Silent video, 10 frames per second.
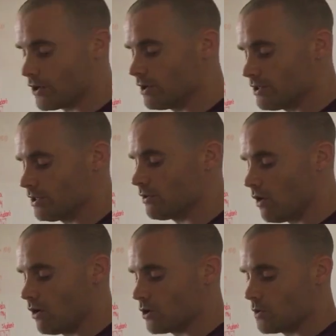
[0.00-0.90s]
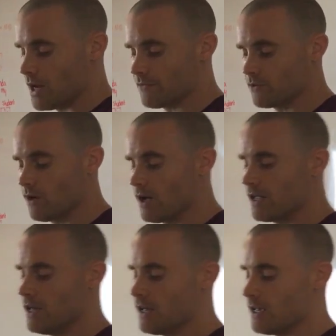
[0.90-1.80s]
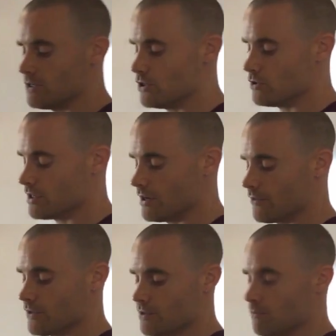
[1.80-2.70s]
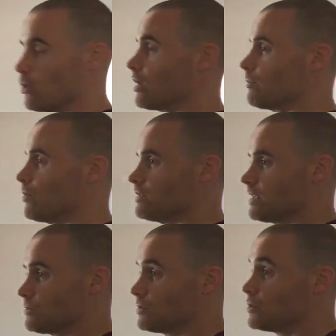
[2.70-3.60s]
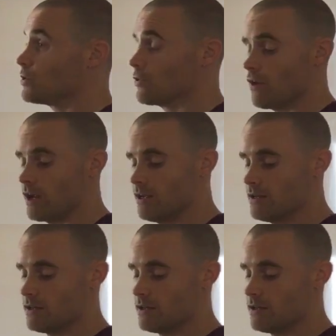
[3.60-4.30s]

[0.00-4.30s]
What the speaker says: 32, all you would have to write is use the difference in boiling points. That's what you could write.